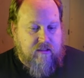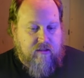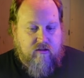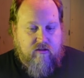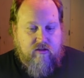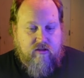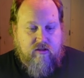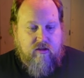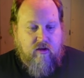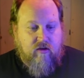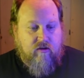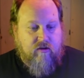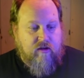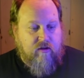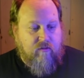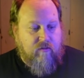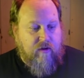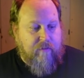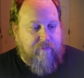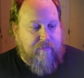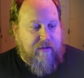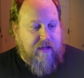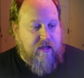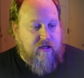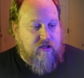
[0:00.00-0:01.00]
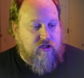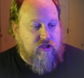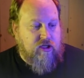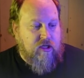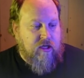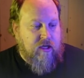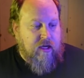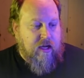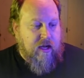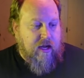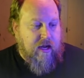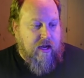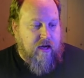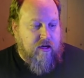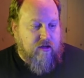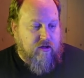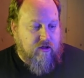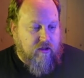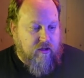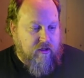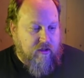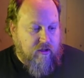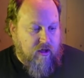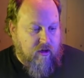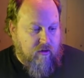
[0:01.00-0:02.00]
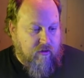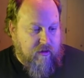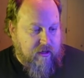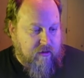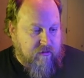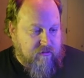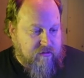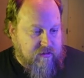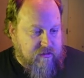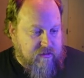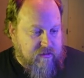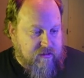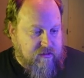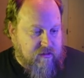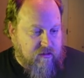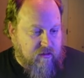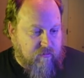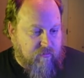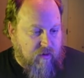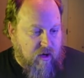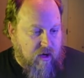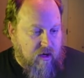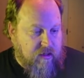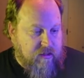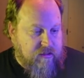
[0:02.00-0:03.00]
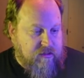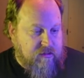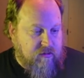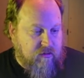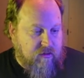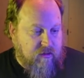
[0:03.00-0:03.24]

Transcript: You just go to the web page, and you're going to go here to this little box.